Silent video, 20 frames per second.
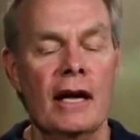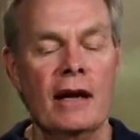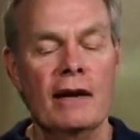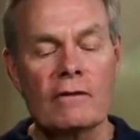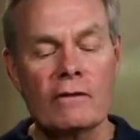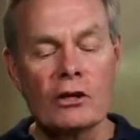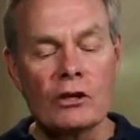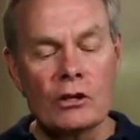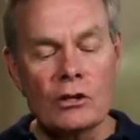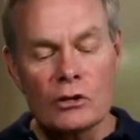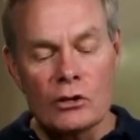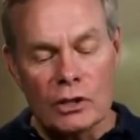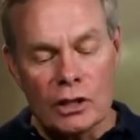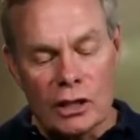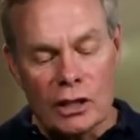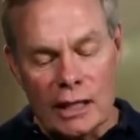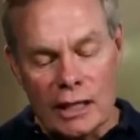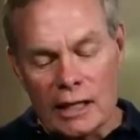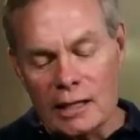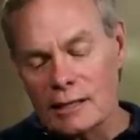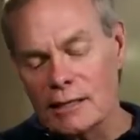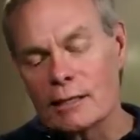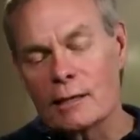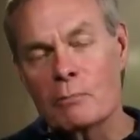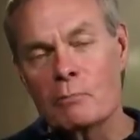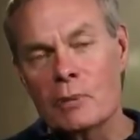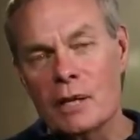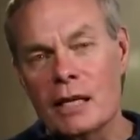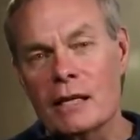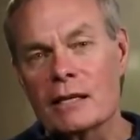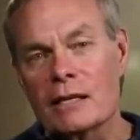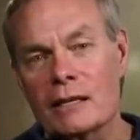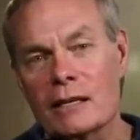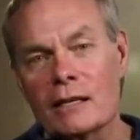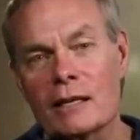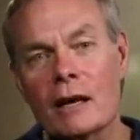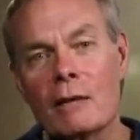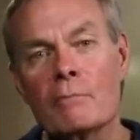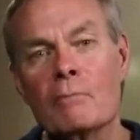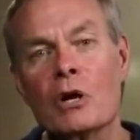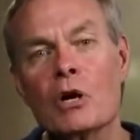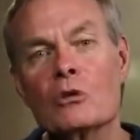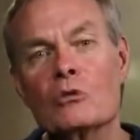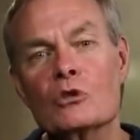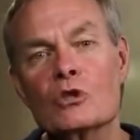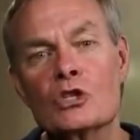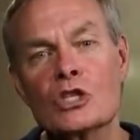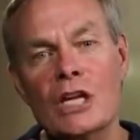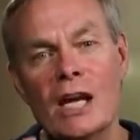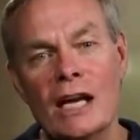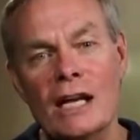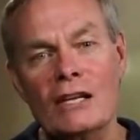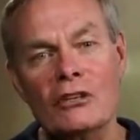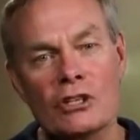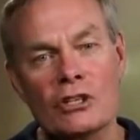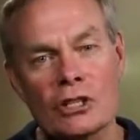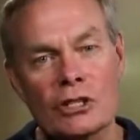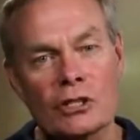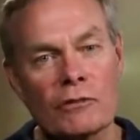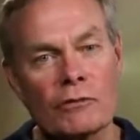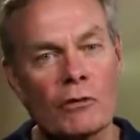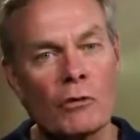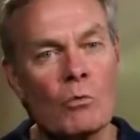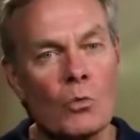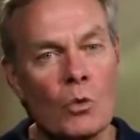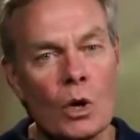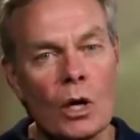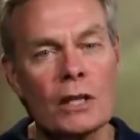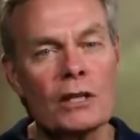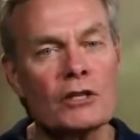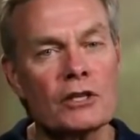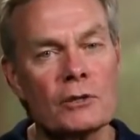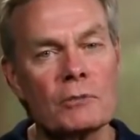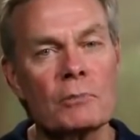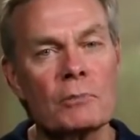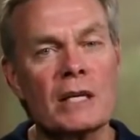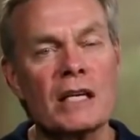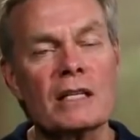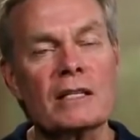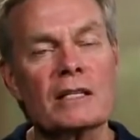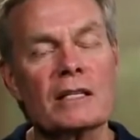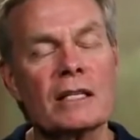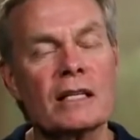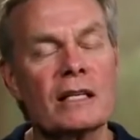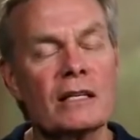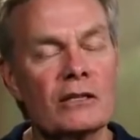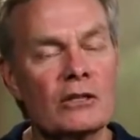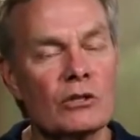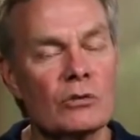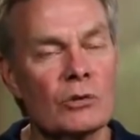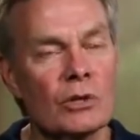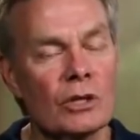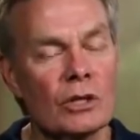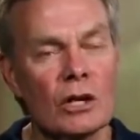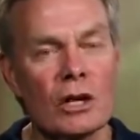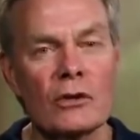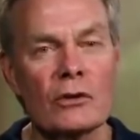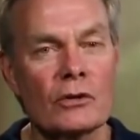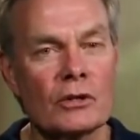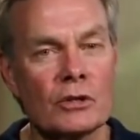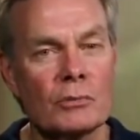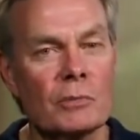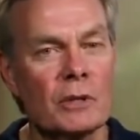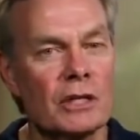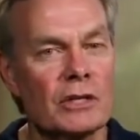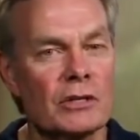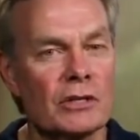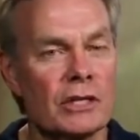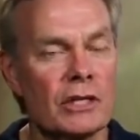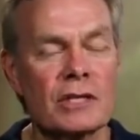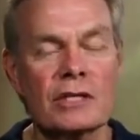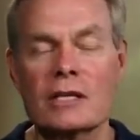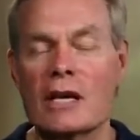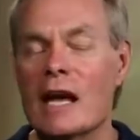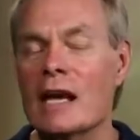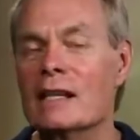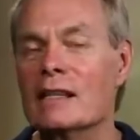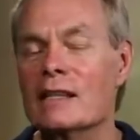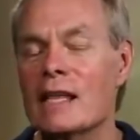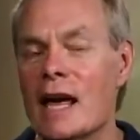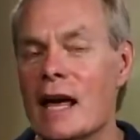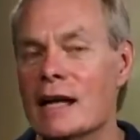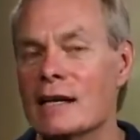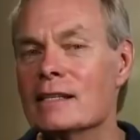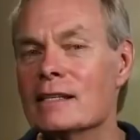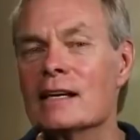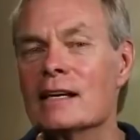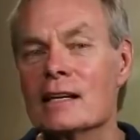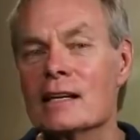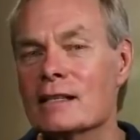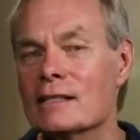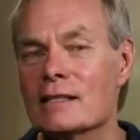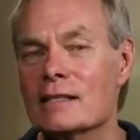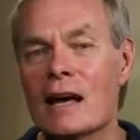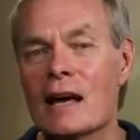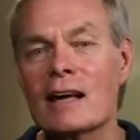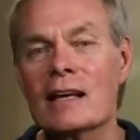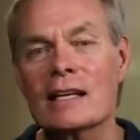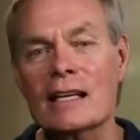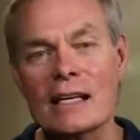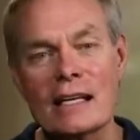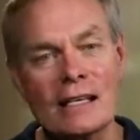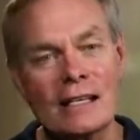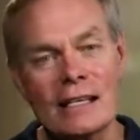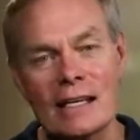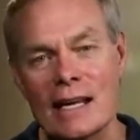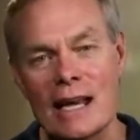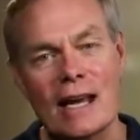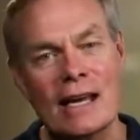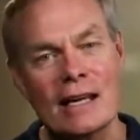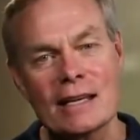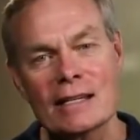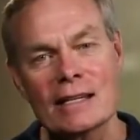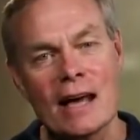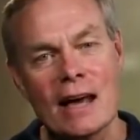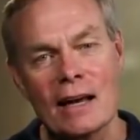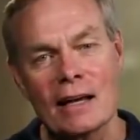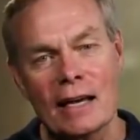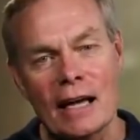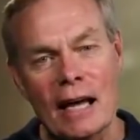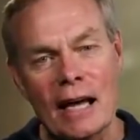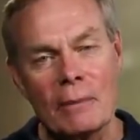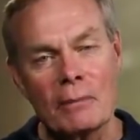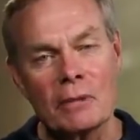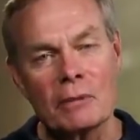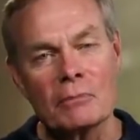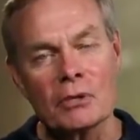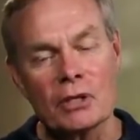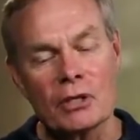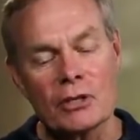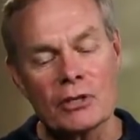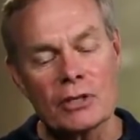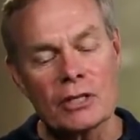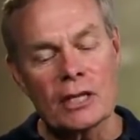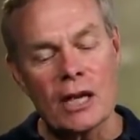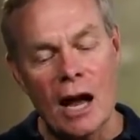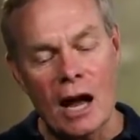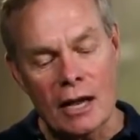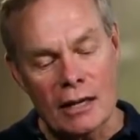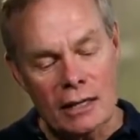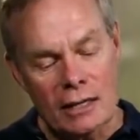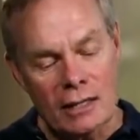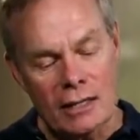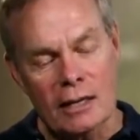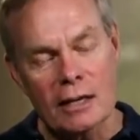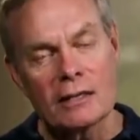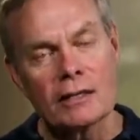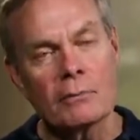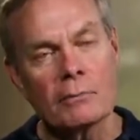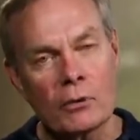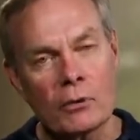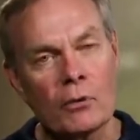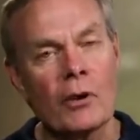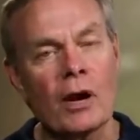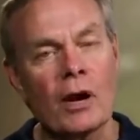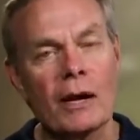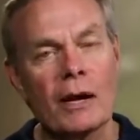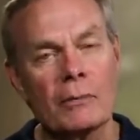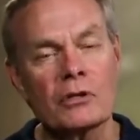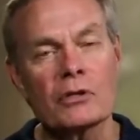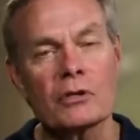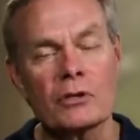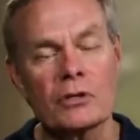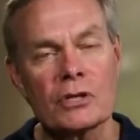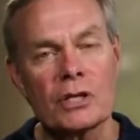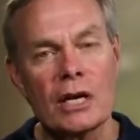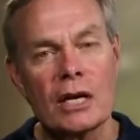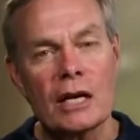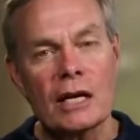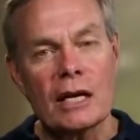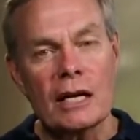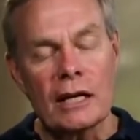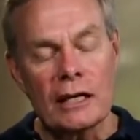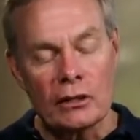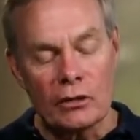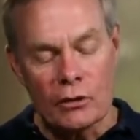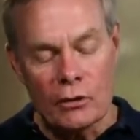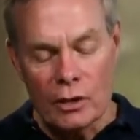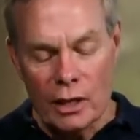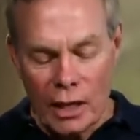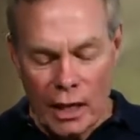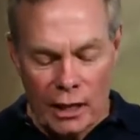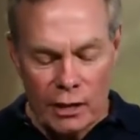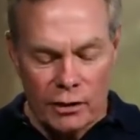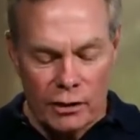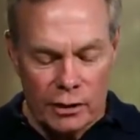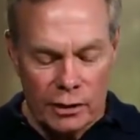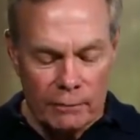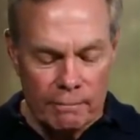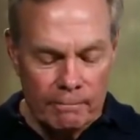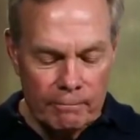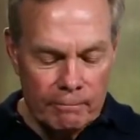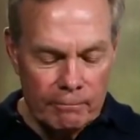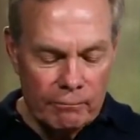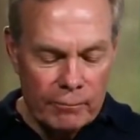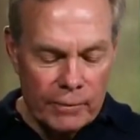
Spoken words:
Evolution is dependent upon changes from one species to another species, and that does not, it cannot happen because God set the parameters in creation.